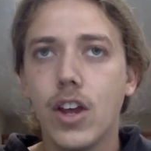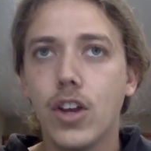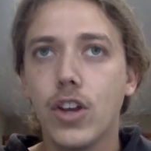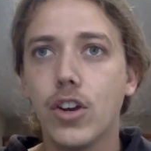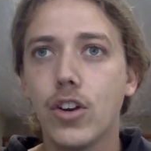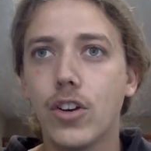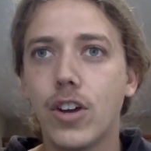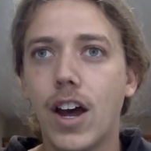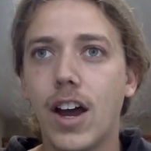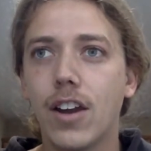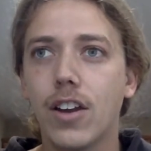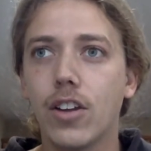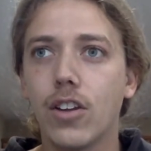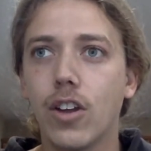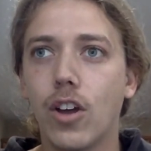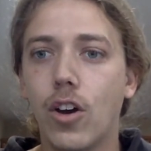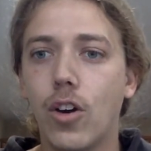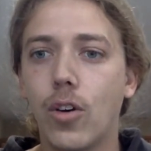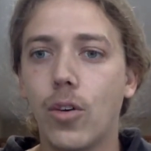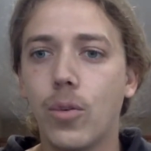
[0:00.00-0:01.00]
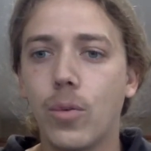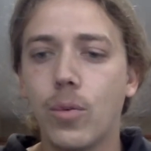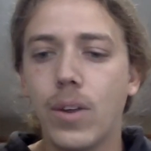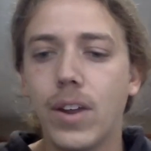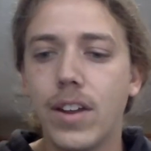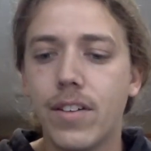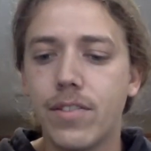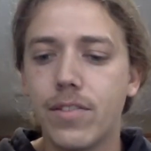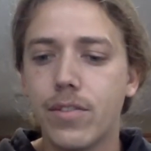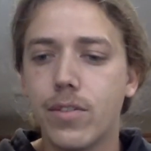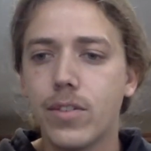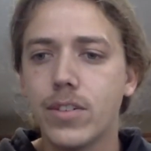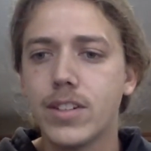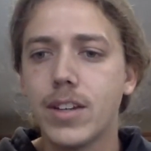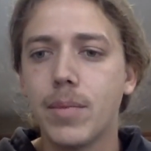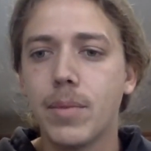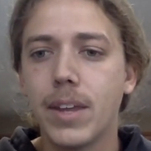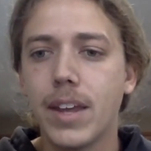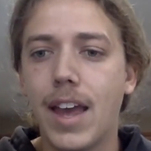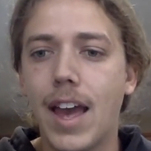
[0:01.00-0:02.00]
you're not alone. If
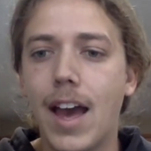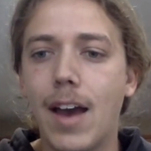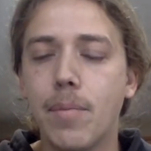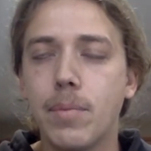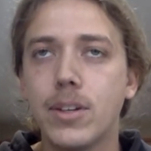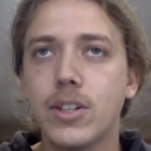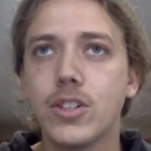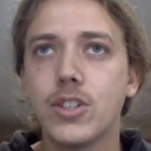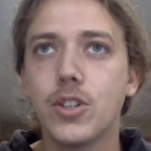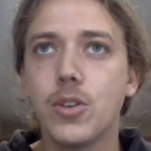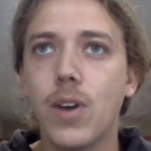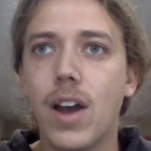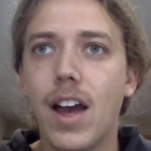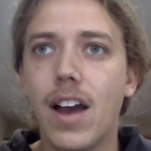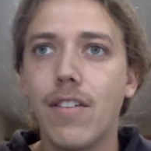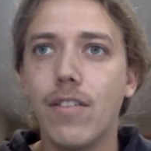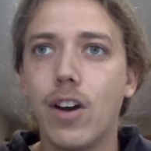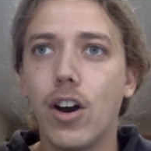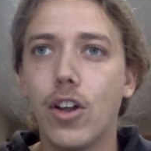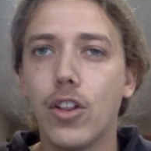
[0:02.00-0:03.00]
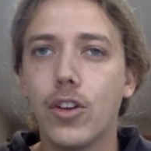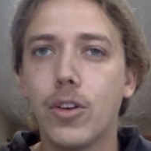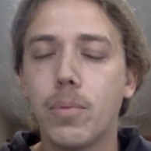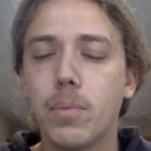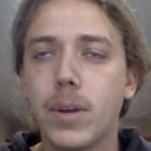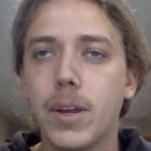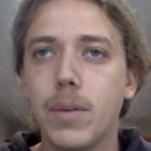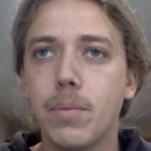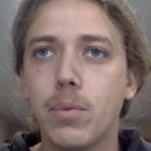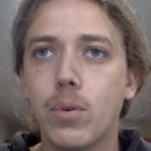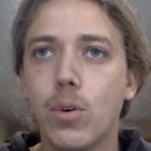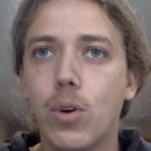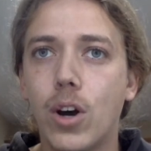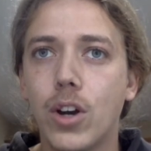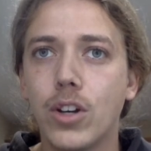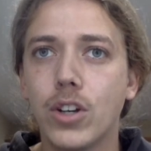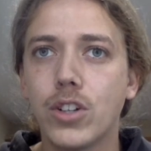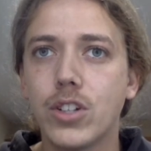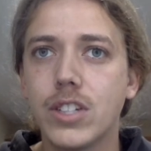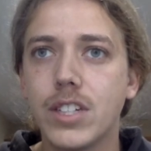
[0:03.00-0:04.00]
something happens, you have other people
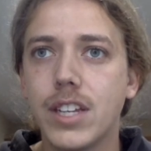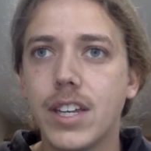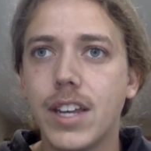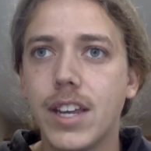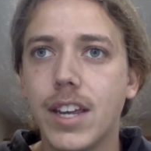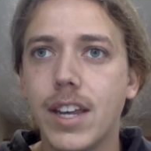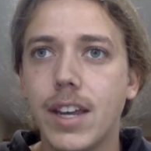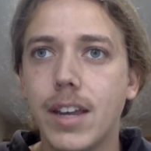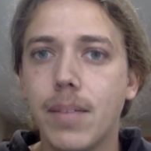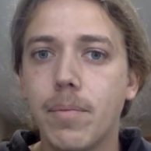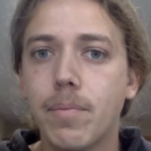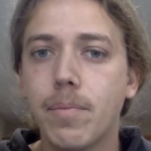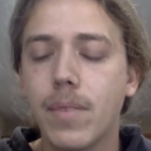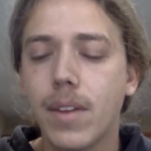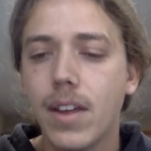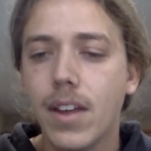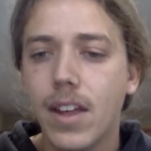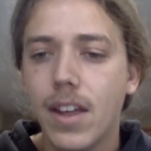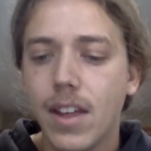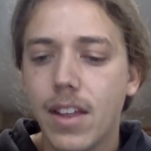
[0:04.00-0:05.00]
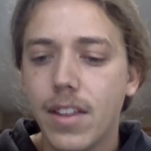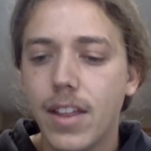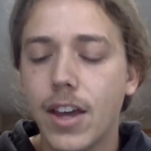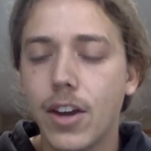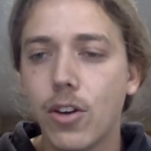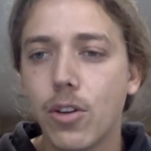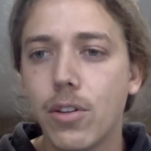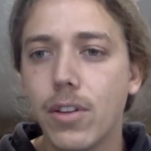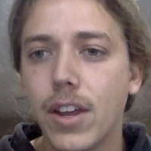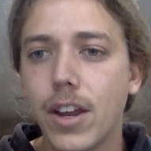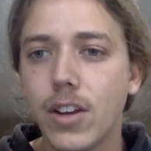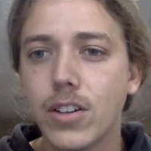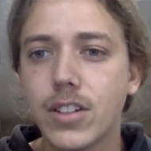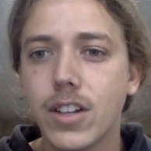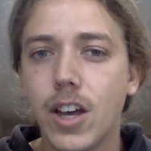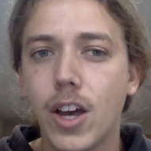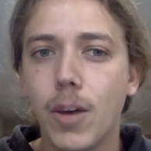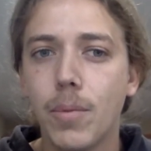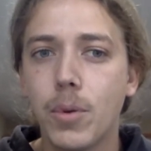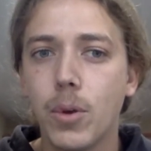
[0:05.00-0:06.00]
on your team that are there
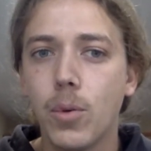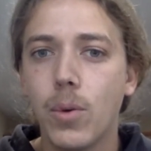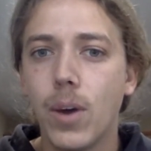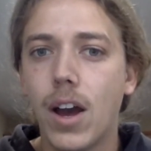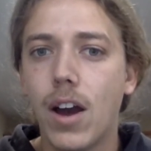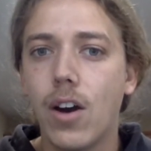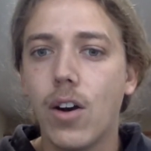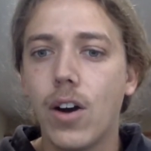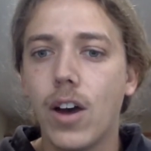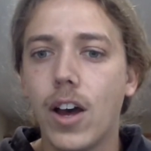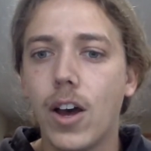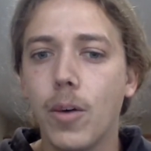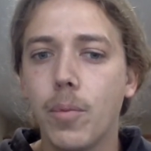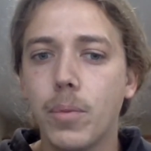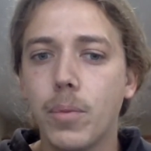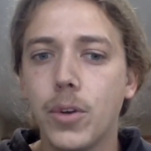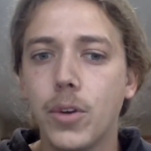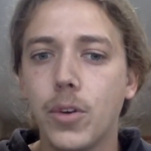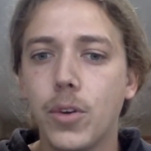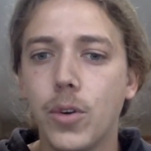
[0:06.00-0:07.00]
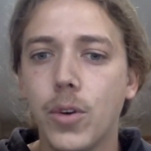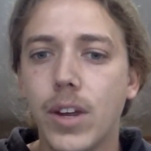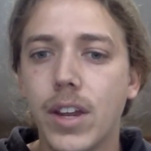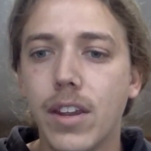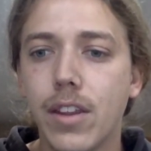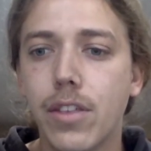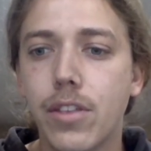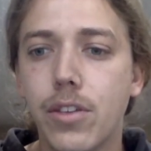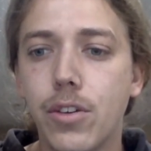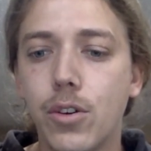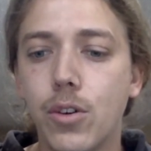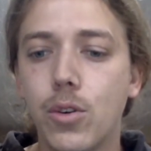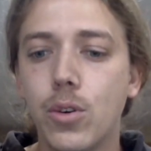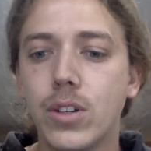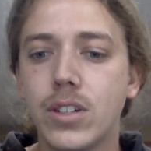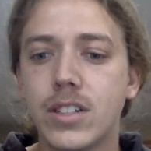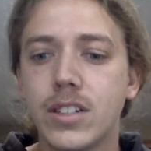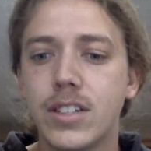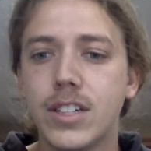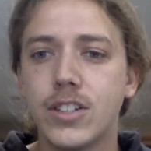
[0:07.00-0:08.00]
to help you out, help you get through
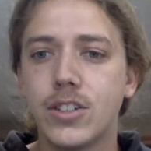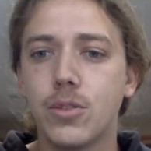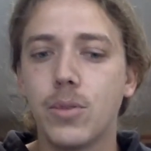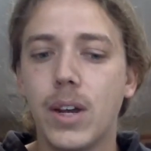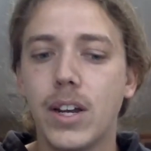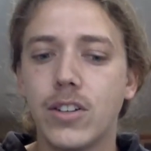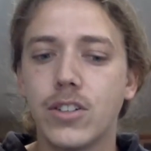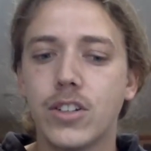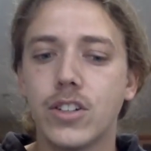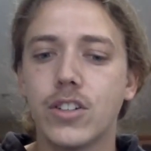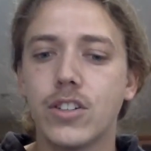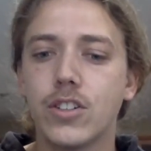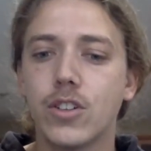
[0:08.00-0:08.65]
a situation.